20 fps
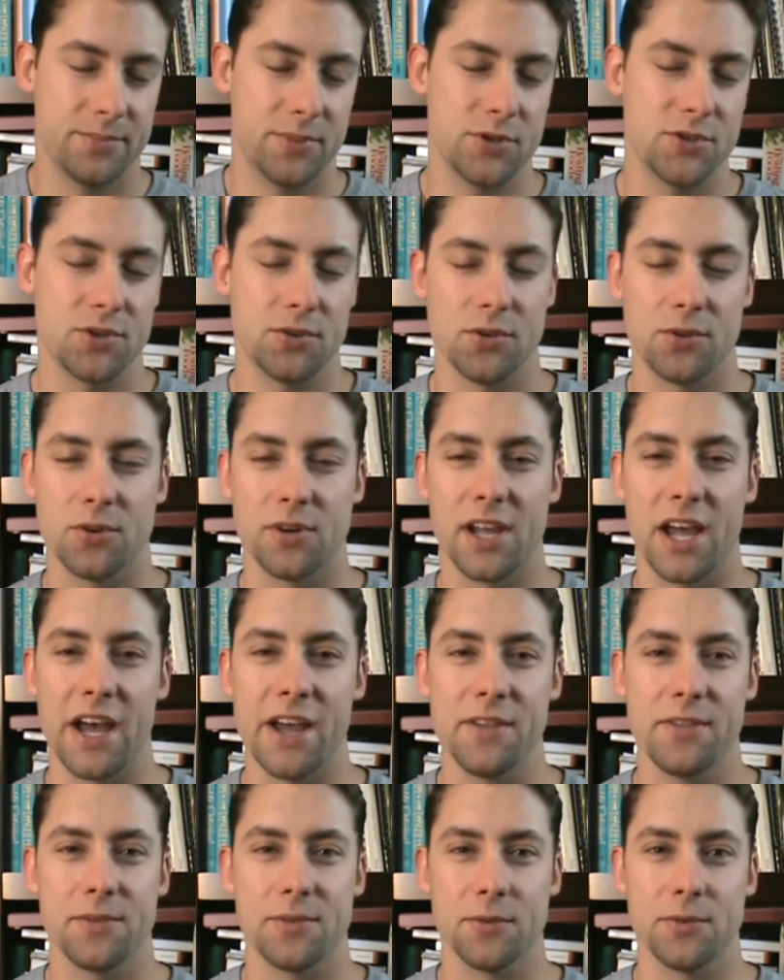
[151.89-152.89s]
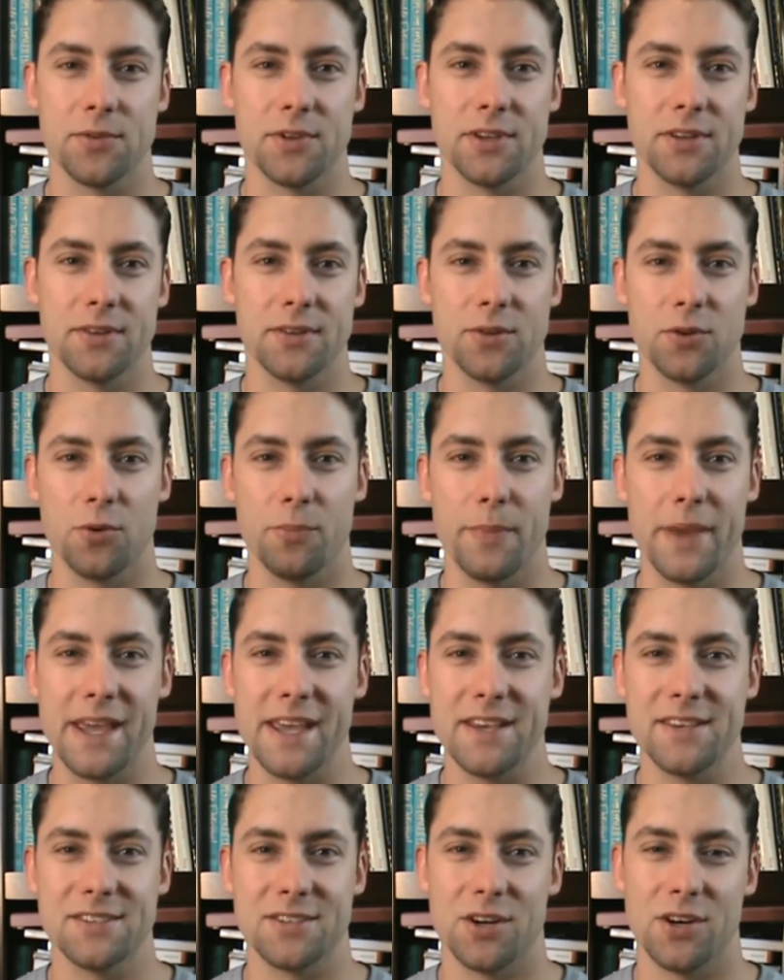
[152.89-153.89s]
put your little guy through the little
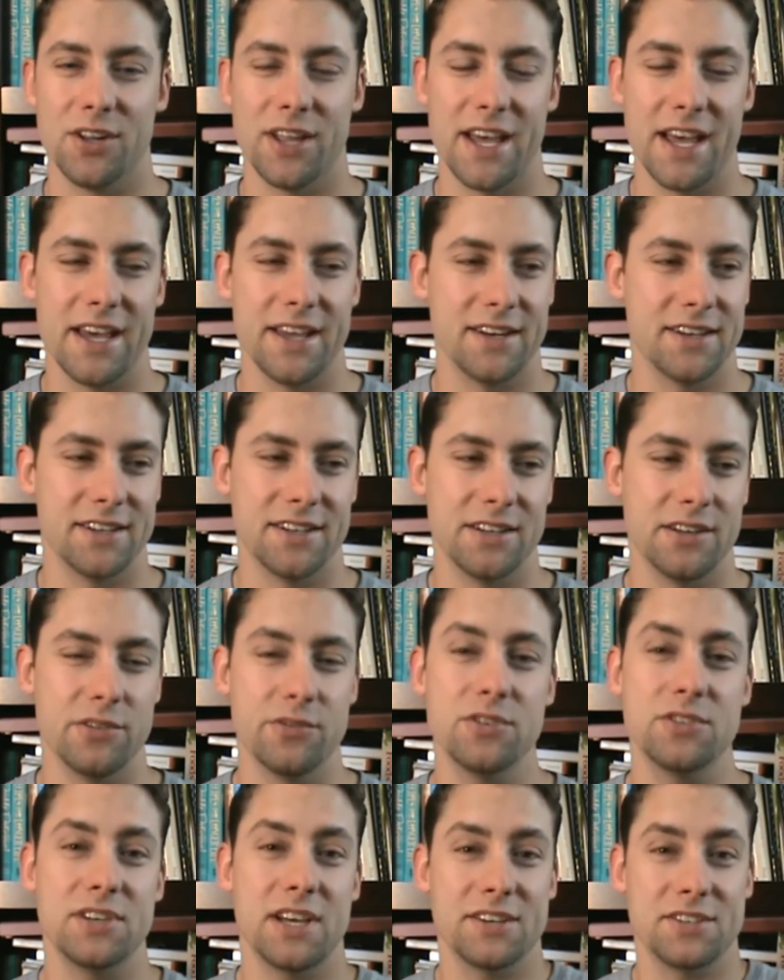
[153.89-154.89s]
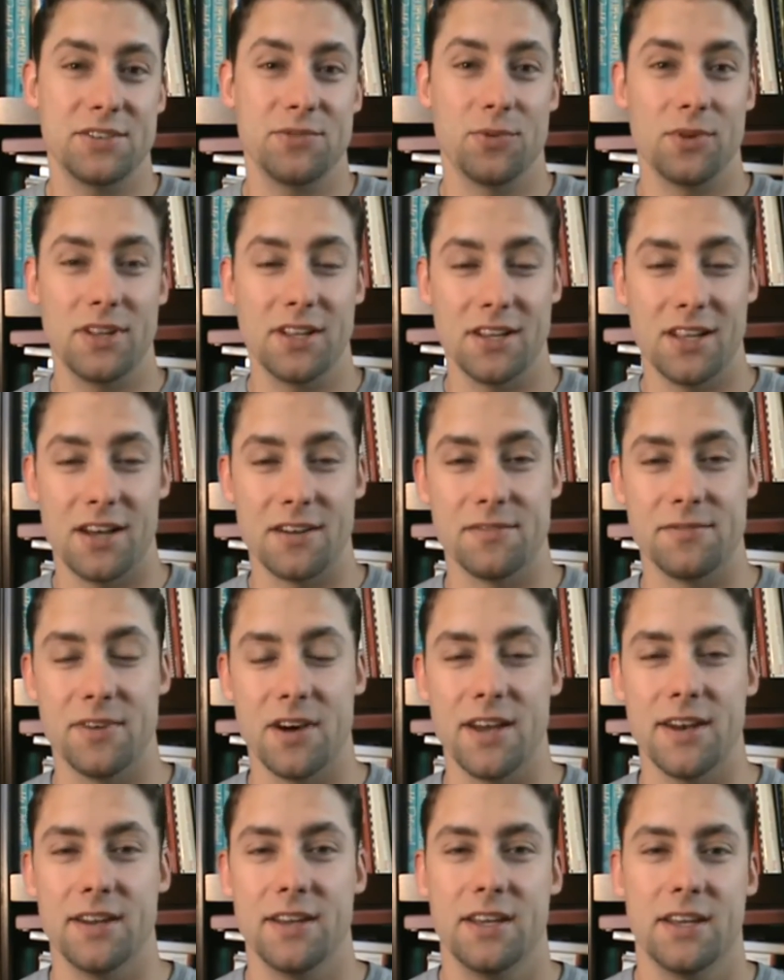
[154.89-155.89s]
maze and all that. It was actually really a lot of
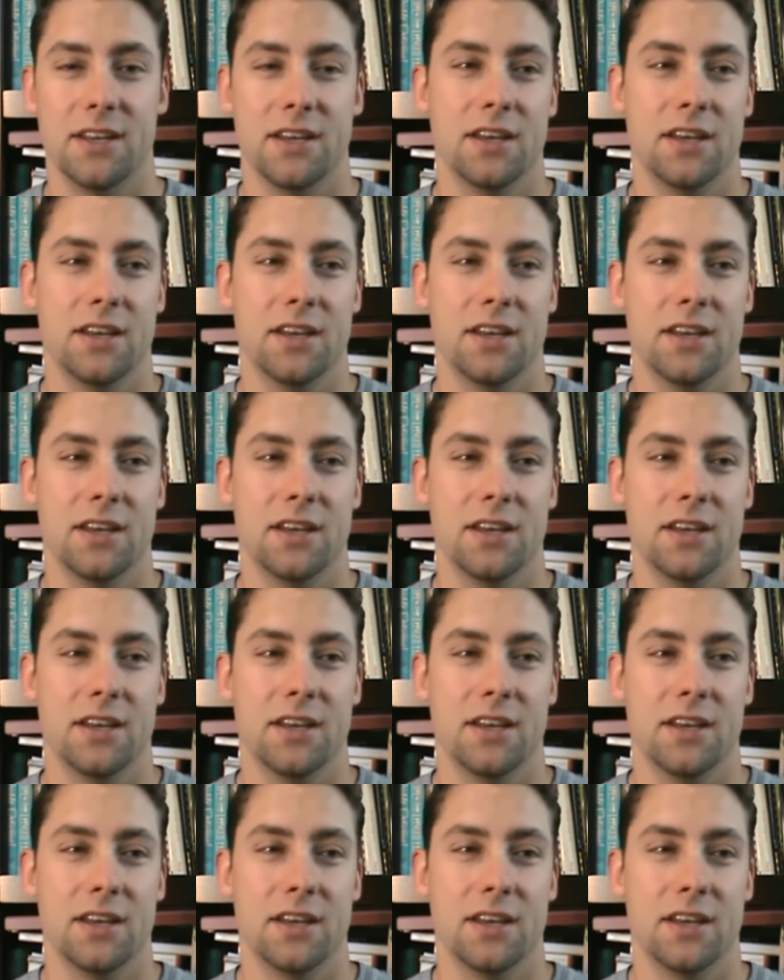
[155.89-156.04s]
fun.